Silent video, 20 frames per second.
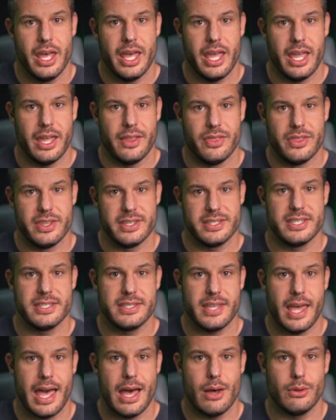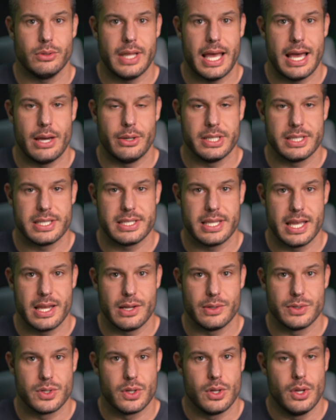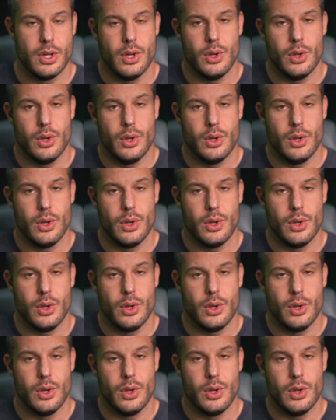and this is how loud it sounds.